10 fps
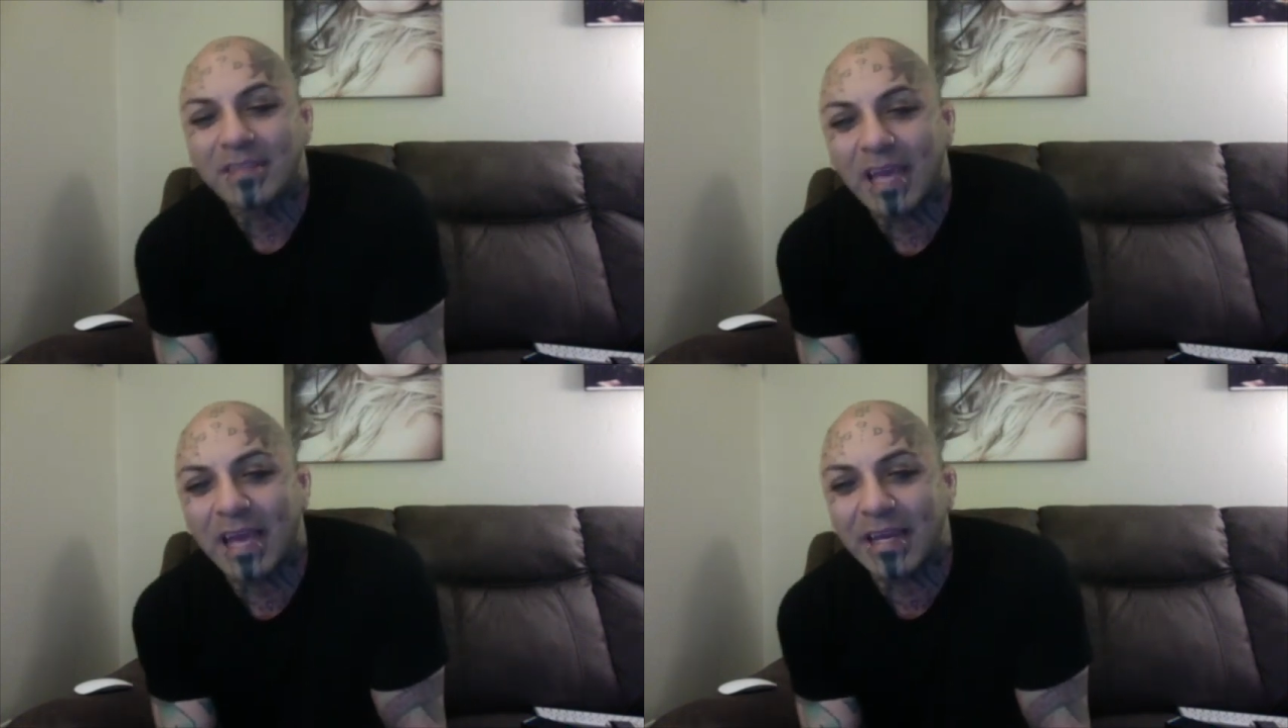
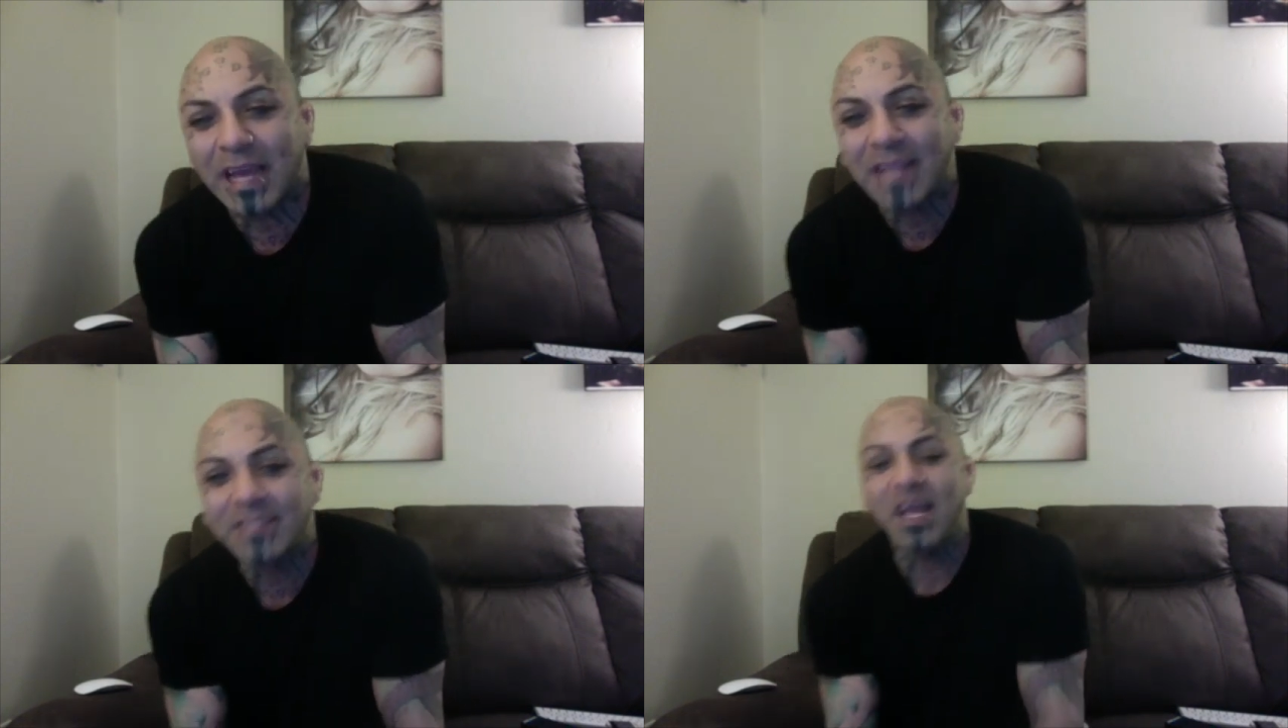And it
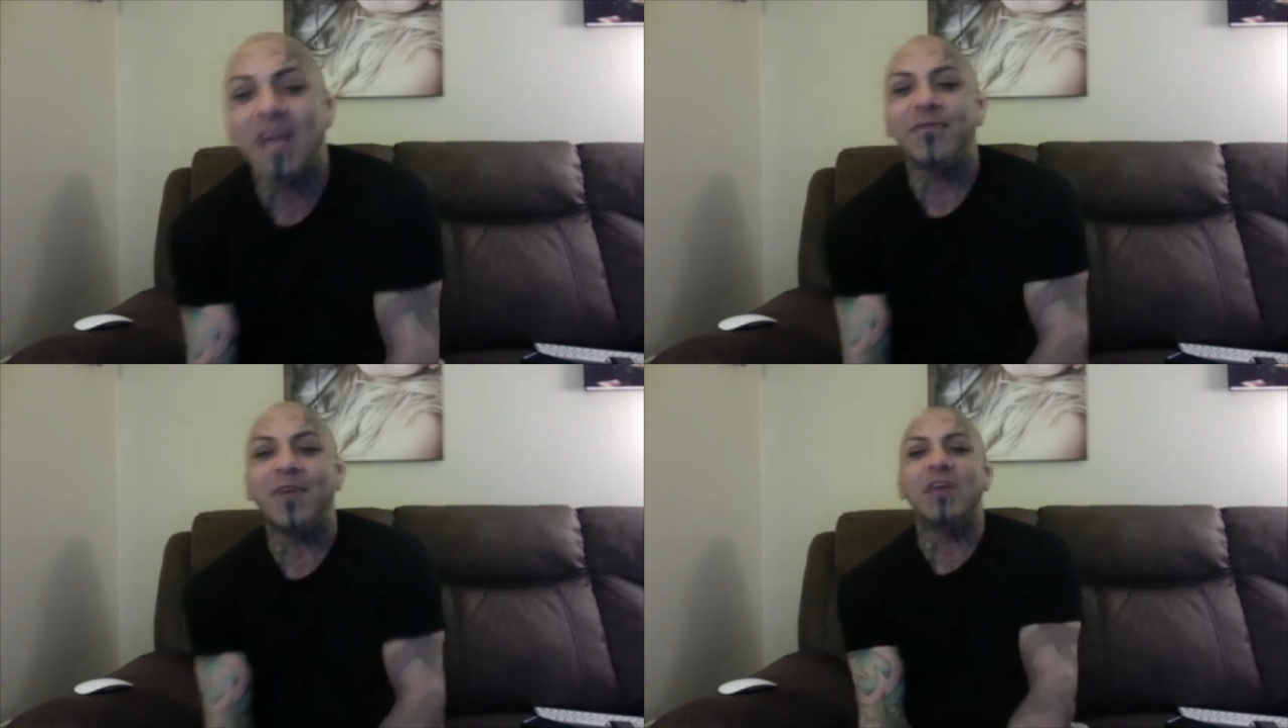has
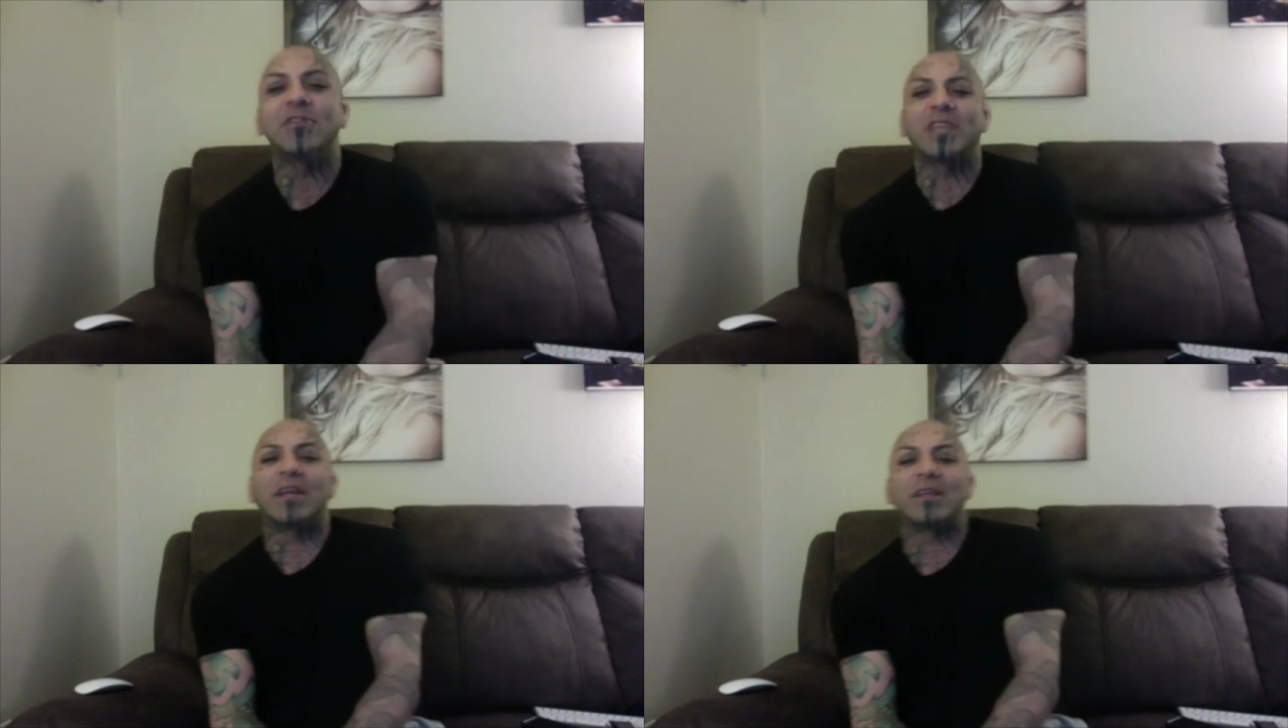not failed
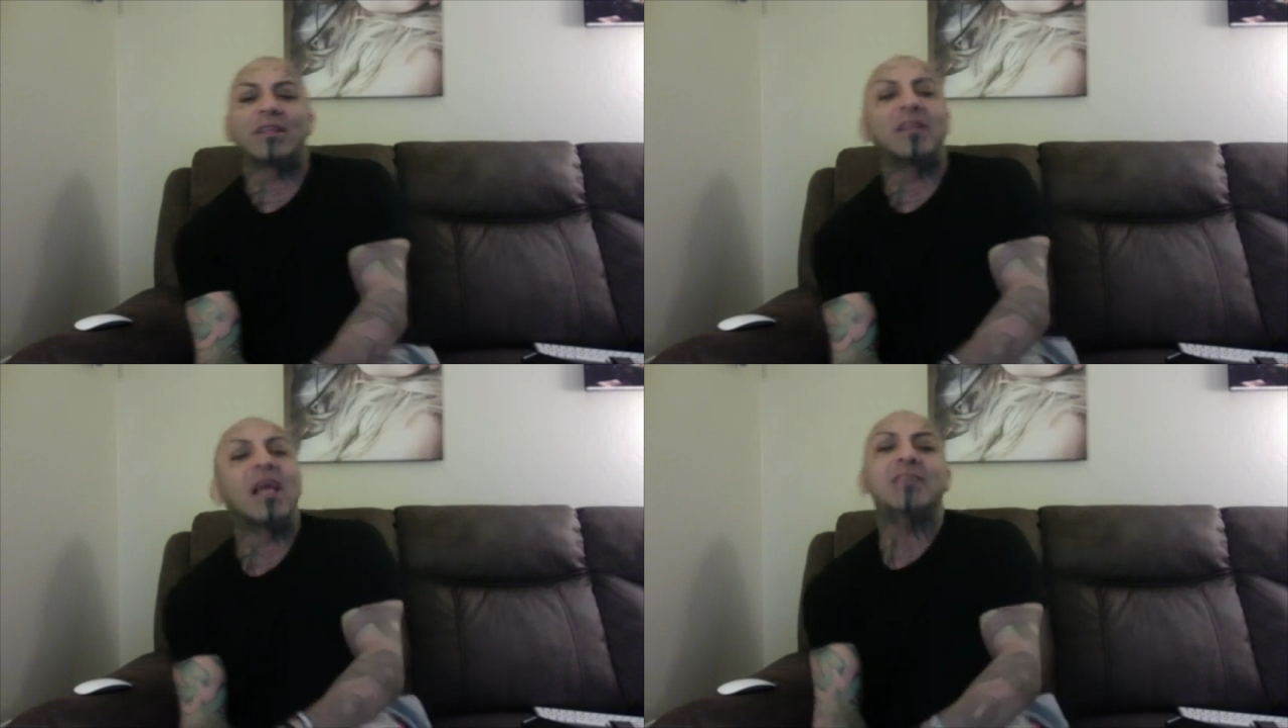yet in
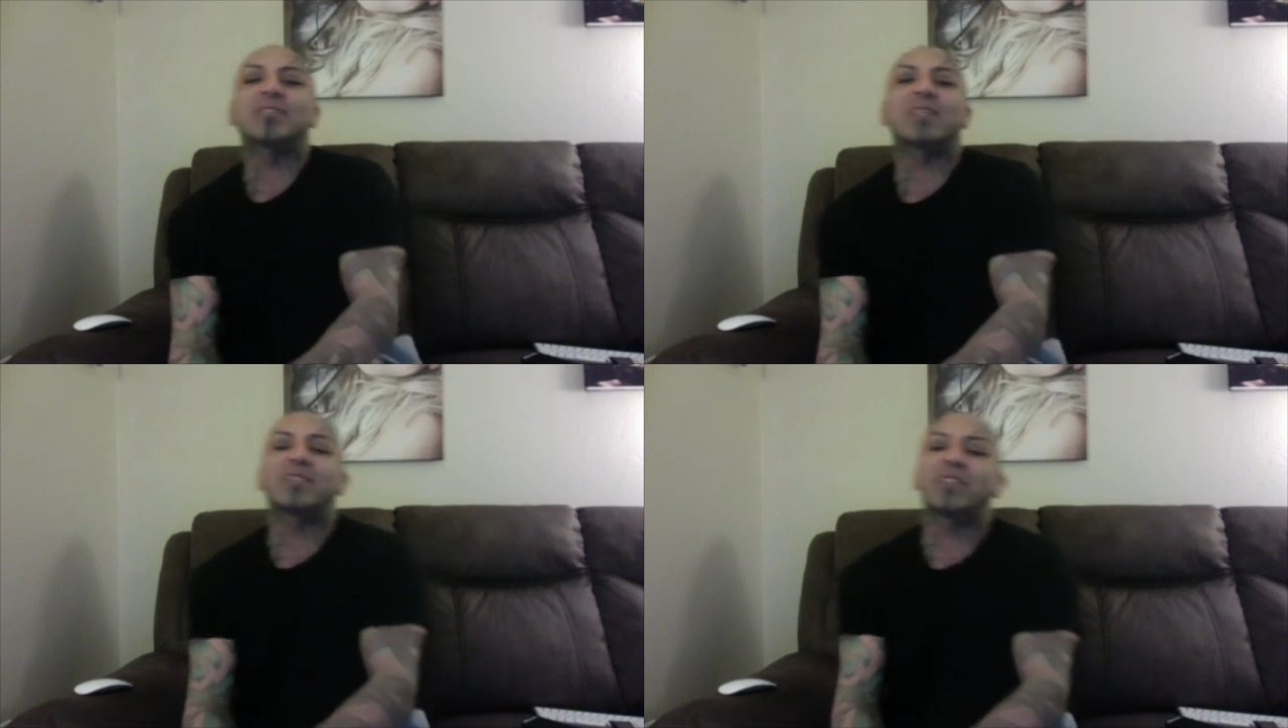the last
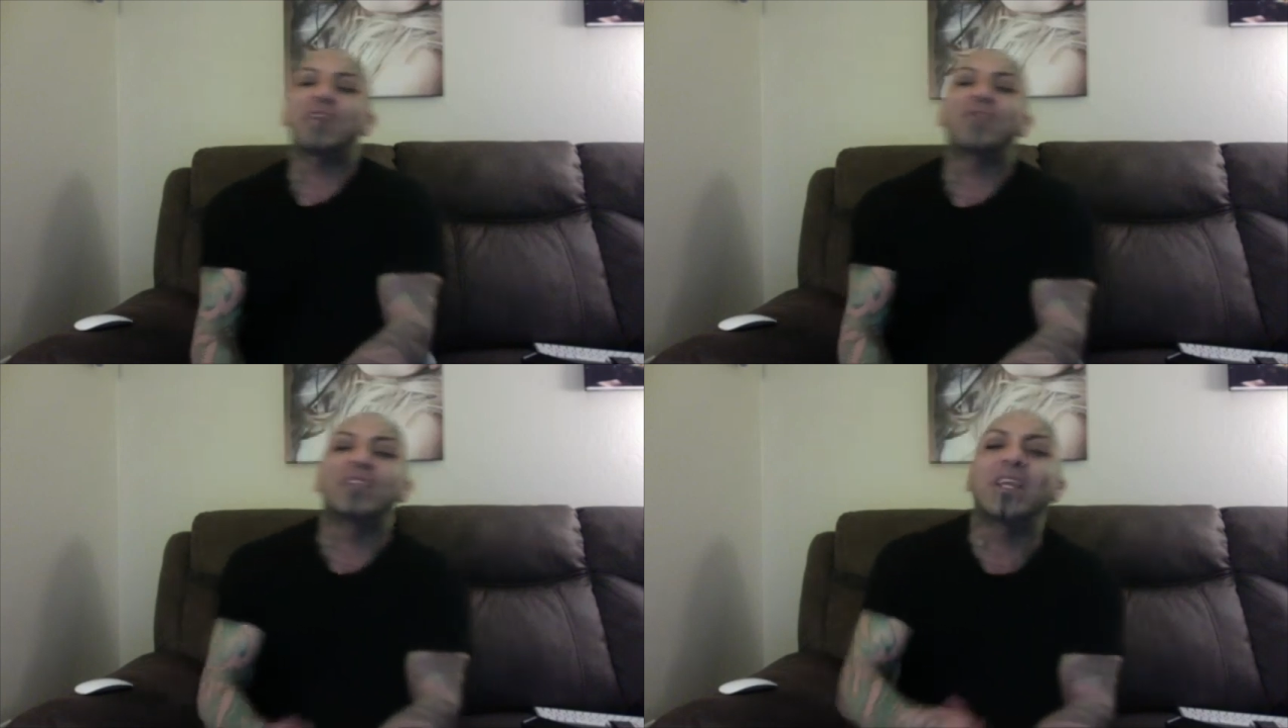six,
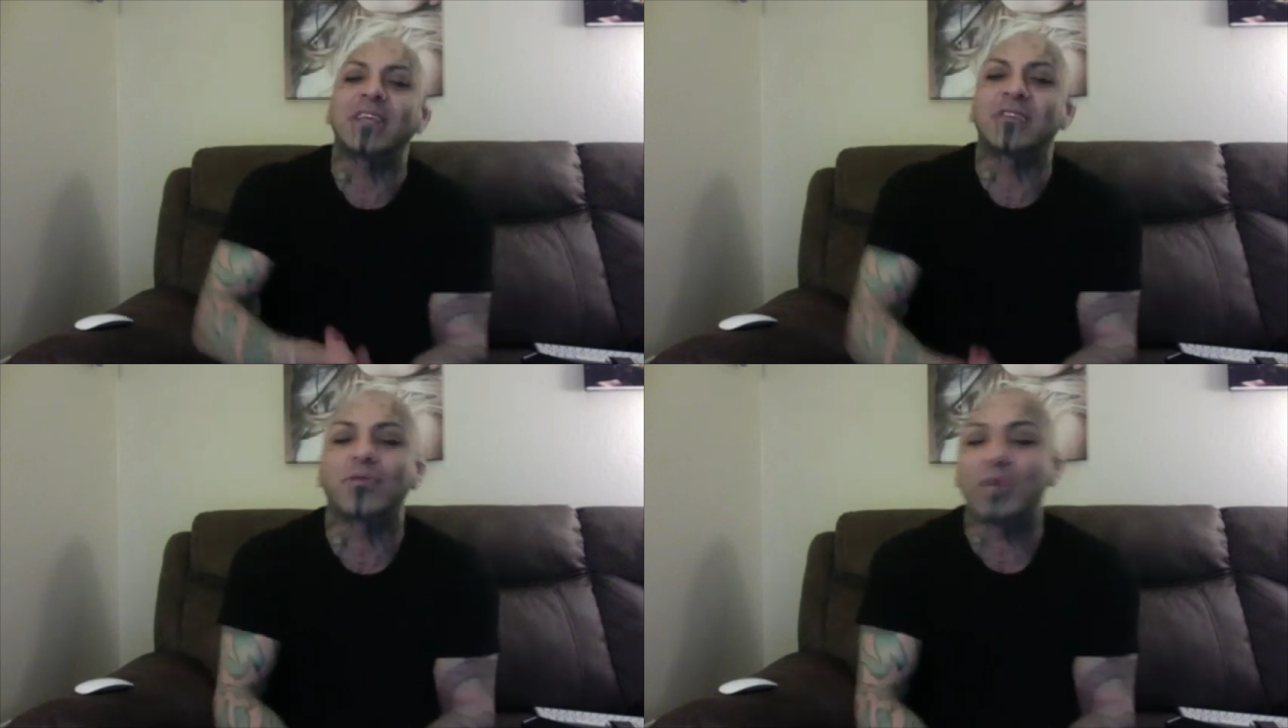seven
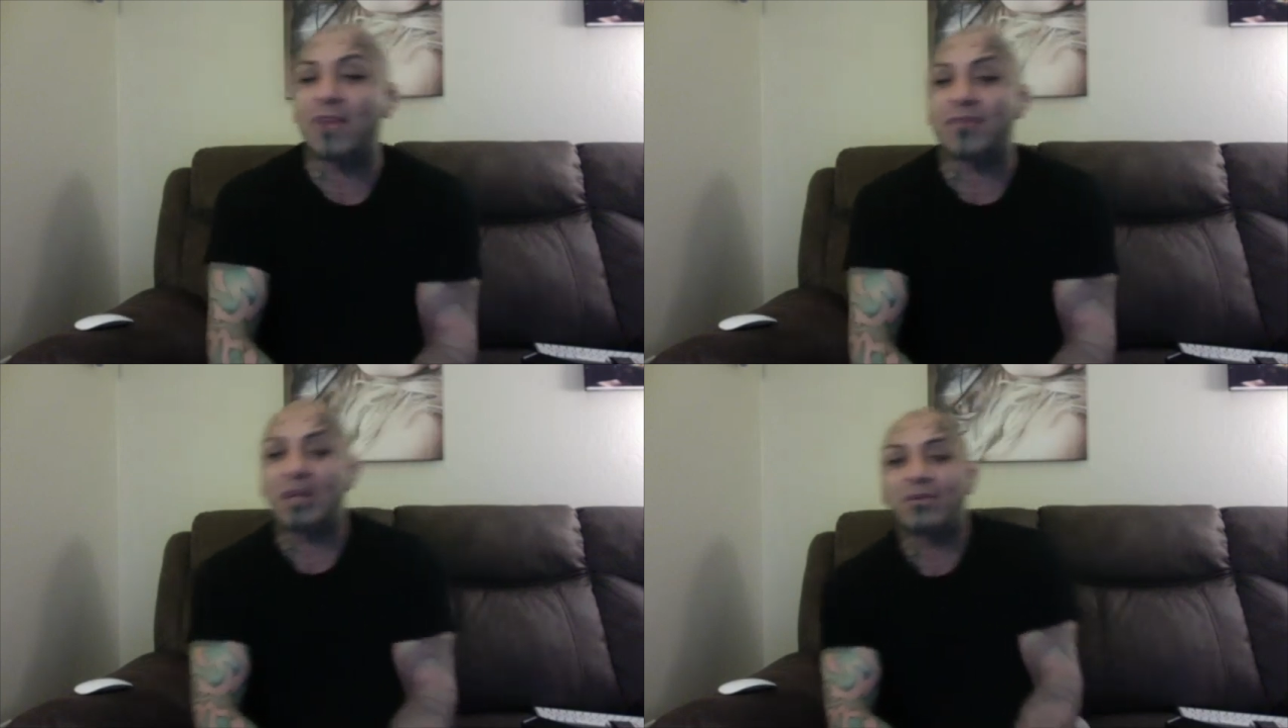days or
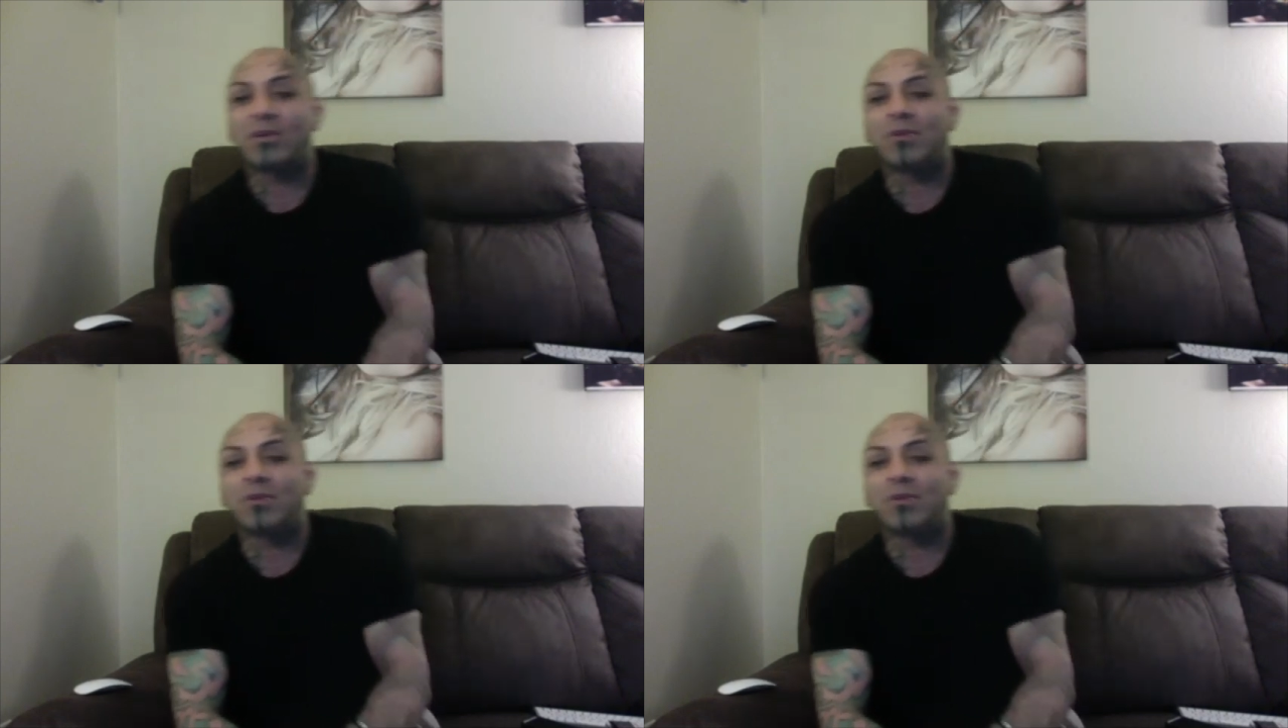whatever. I don't know.